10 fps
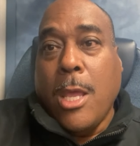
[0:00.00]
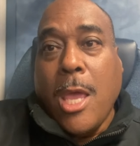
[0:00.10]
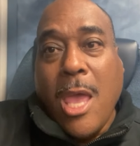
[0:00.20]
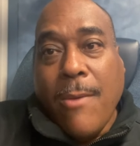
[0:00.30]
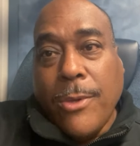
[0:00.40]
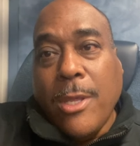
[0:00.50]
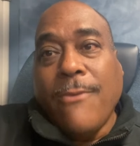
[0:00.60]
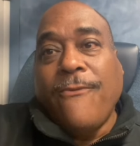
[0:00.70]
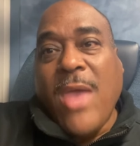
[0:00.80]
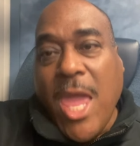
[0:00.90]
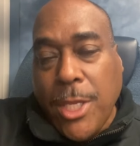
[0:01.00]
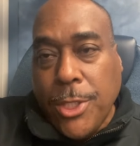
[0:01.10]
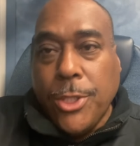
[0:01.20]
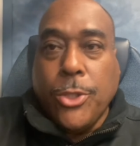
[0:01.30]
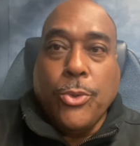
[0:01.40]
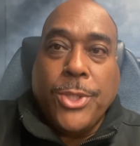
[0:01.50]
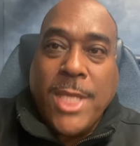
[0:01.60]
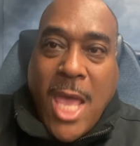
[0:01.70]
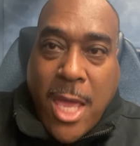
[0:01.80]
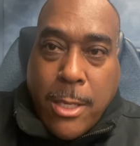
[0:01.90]
have an advantage to
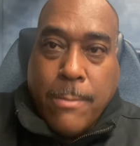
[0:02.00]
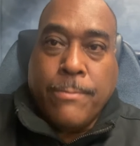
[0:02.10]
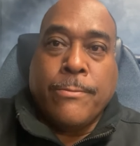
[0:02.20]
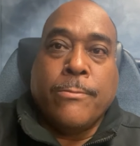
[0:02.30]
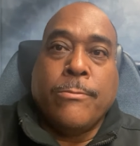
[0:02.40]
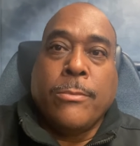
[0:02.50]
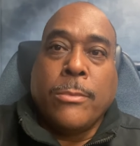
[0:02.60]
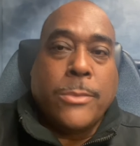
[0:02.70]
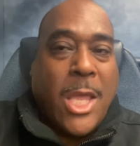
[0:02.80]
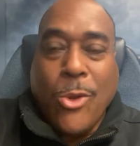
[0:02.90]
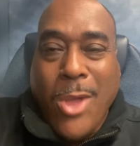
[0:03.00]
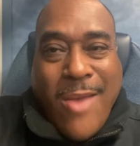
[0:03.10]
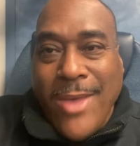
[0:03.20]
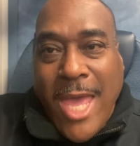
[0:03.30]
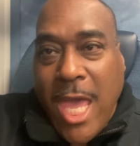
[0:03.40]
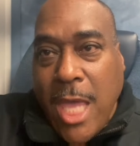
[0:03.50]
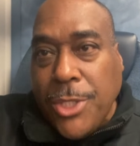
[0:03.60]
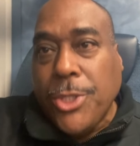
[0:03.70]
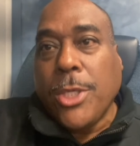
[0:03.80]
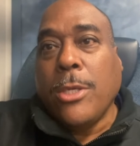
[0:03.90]
sign him. They don't have an
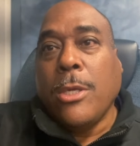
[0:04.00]
edge.